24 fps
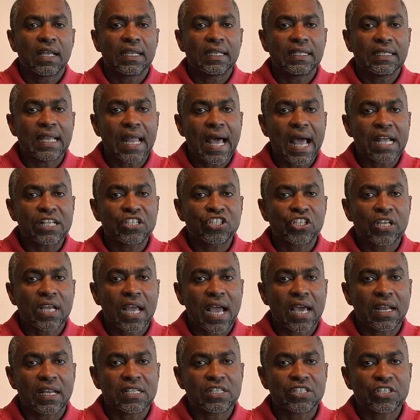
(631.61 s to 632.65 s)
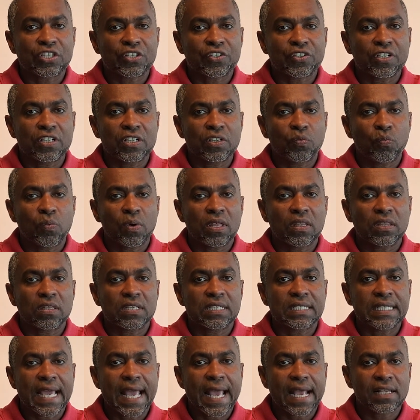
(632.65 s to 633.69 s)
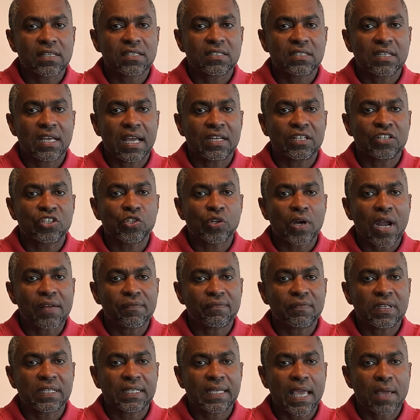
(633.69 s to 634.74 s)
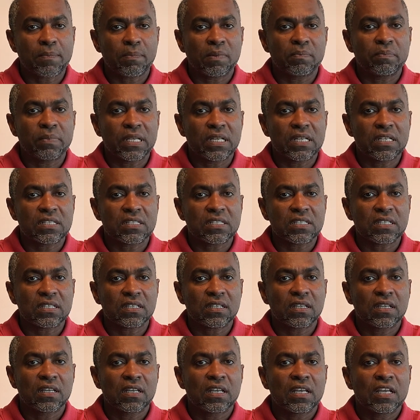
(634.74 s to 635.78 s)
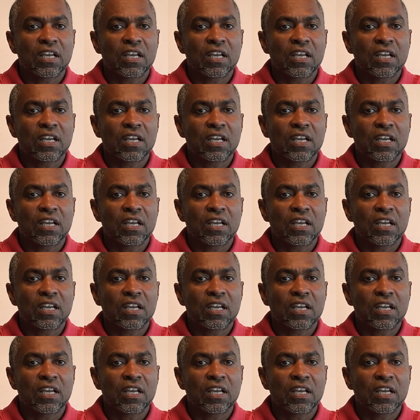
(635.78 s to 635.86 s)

large color screen with text and graphing capability.